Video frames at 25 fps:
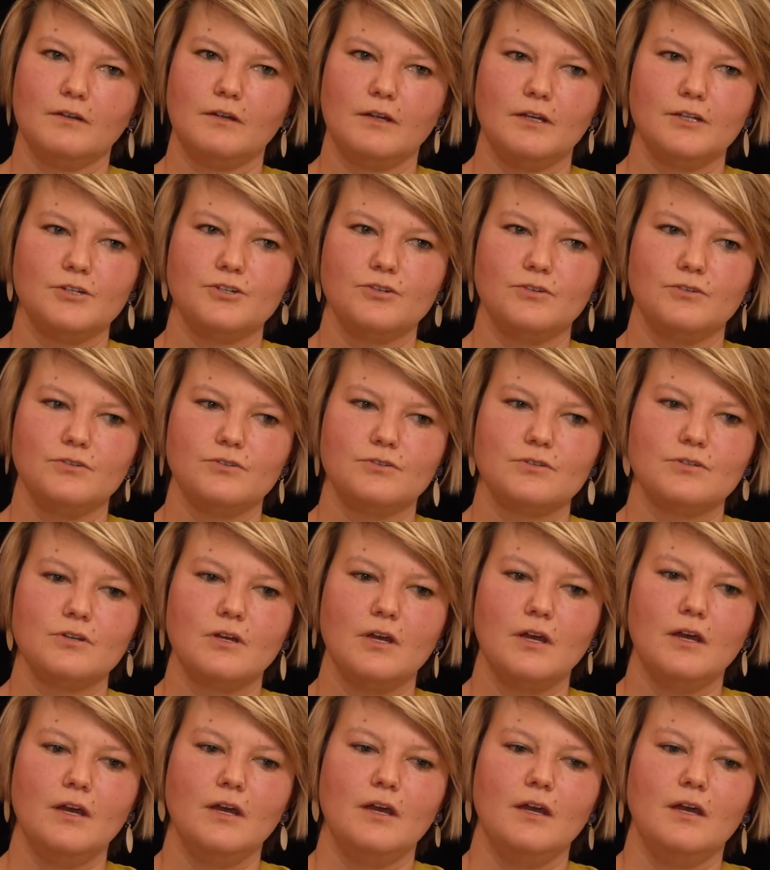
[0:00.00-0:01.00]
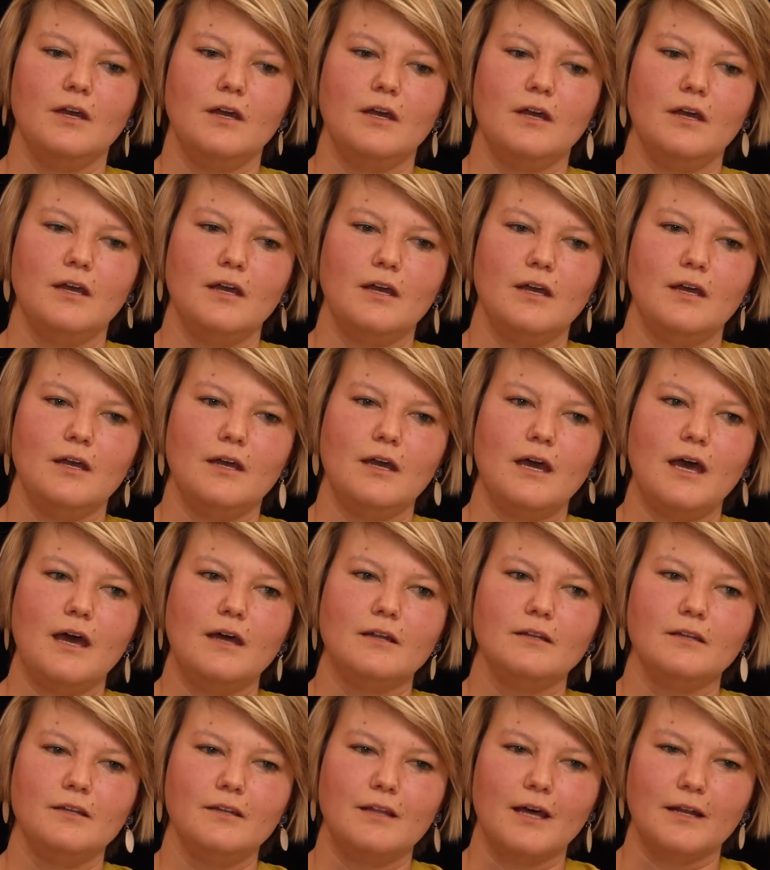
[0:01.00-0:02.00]
issues,
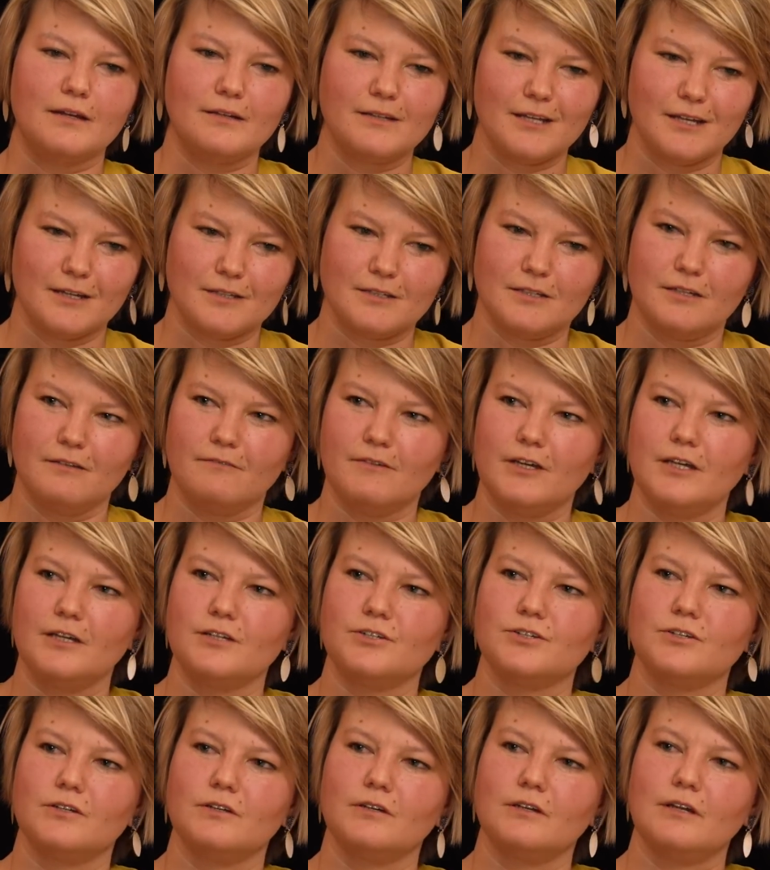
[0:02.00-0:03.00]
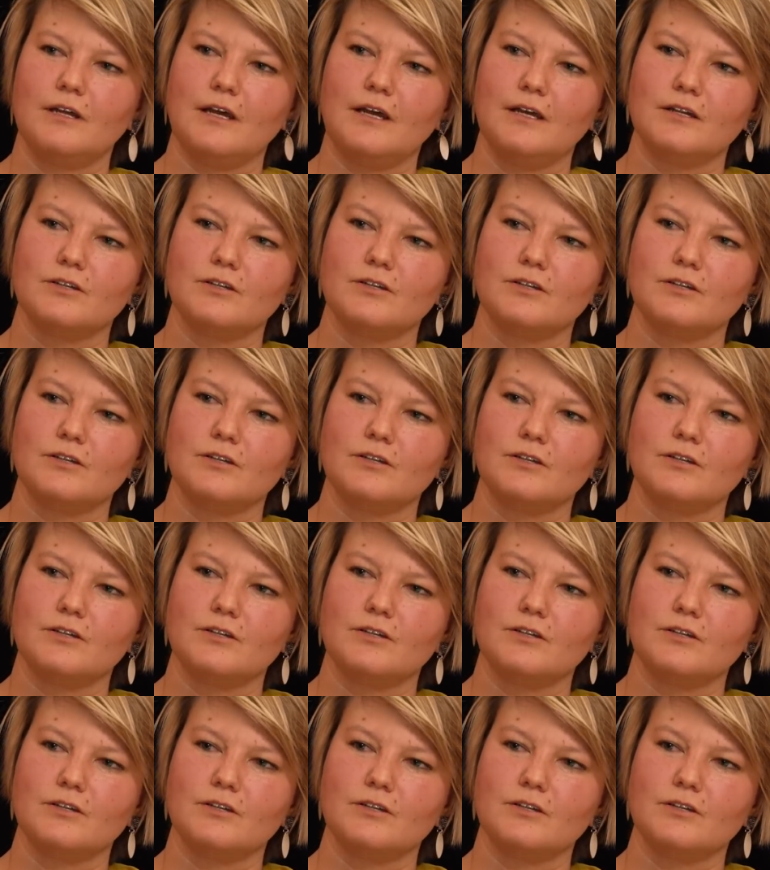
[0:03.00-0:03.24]
and that takes innovation.